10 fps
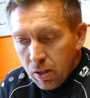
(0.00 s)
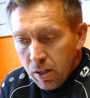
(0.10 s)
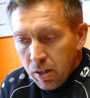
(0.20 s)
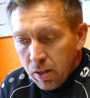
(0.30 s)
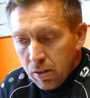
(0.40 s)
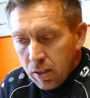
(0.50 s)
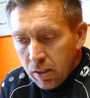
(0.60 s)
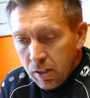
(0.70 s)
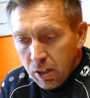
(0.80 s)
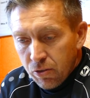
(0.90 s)

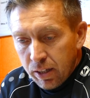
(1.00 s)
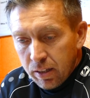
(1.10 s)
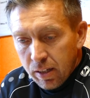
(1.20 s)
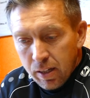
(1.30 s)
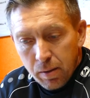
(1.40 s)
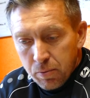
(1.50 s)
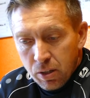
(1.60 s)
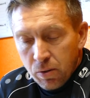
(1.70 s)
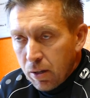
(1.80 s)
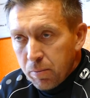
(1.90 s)
in the next round of the cup.
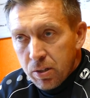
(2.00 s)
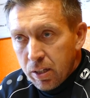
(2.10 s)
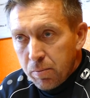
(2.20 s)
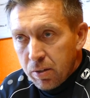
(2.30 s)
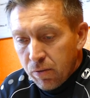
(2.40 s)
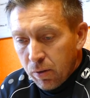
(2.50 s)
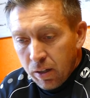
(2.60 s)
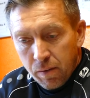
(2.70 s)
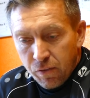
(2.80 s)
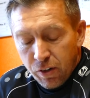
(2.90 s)
So I'm the same as
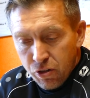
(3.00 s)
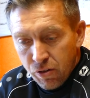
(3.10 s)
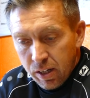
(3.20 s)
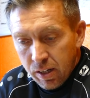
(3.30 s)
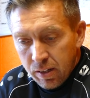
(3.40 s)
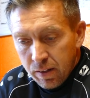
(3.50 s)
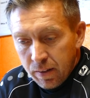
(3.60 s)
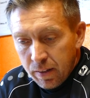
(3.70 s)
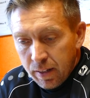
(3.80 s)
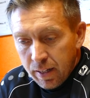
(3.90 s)
everyone. I'm frustrated,
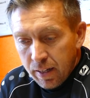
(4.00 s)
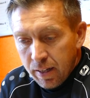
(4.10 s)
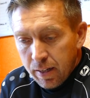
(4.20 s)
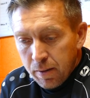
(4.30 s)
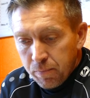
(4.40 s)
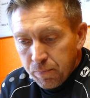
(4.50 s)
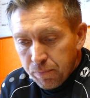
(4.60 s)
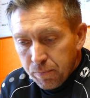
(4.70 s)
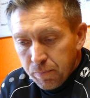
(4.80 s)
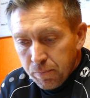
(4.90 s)
but
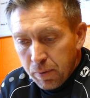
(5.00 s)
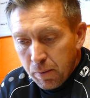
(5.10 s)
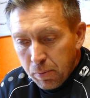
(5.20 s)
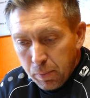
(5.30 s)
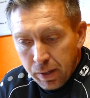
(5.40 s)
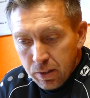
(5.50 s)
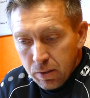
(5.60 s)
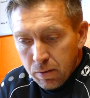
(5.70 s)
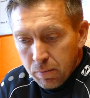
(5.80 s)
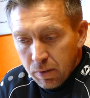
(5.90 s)
I'm prepared
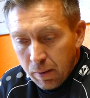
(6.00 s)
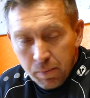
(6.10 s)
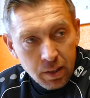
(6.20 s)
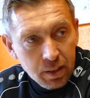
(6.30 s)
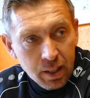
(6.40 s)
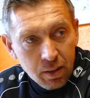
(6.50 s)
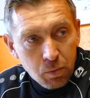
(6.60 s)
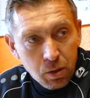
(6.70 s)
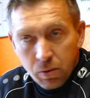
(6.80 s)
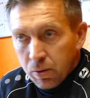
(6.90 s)
to get my head down
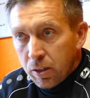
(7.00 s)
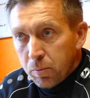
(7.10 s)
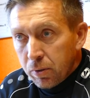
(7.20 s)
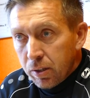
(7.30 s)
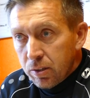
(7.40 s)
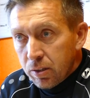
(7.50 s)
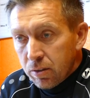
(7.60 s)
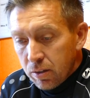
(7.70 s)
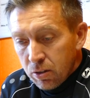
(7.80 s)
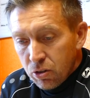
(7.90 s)
and work with these boys
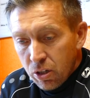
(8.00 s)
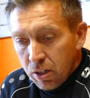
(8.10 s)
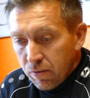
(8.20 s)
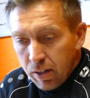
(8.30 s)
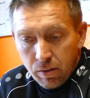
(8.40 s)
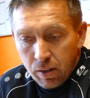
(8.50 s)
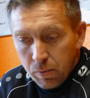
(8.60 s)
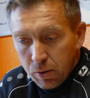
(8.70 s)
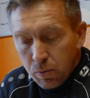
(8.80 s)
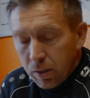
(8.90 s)
and turn it round
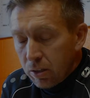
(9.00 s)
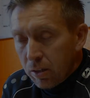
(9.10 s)
like we always